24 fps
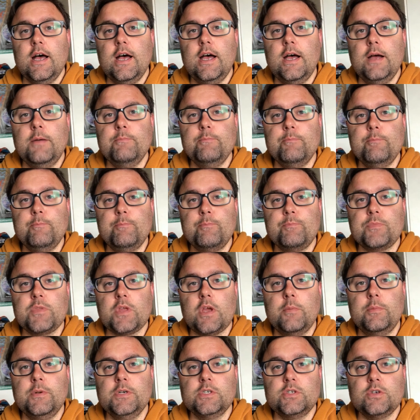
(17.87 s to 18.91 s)
Um,
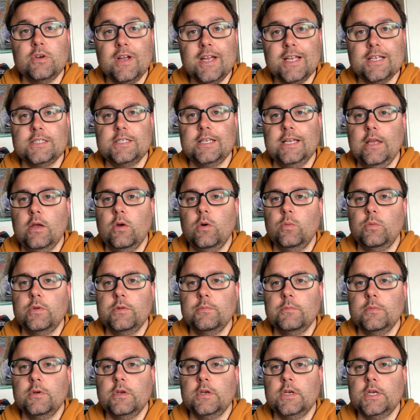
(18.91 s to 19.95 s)
I've been trying to get on
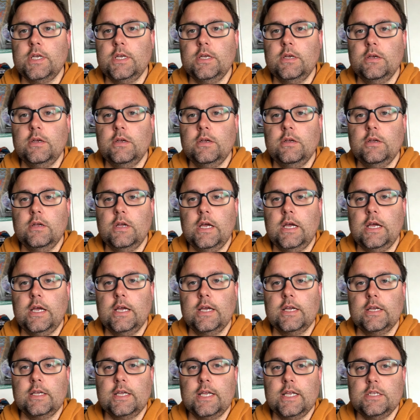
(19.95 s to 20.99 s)
with my
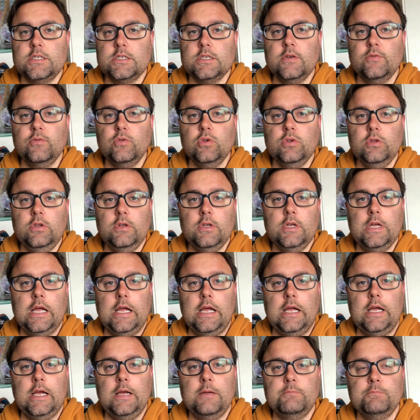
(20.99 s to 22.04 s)
uh, kids' novel,
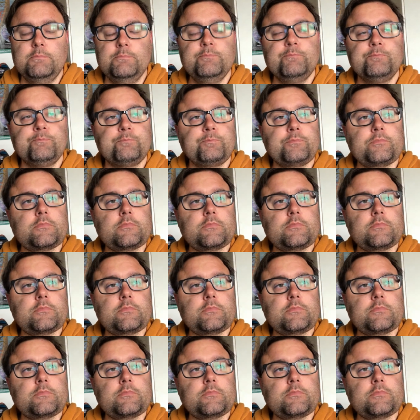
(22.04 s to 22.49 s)
um,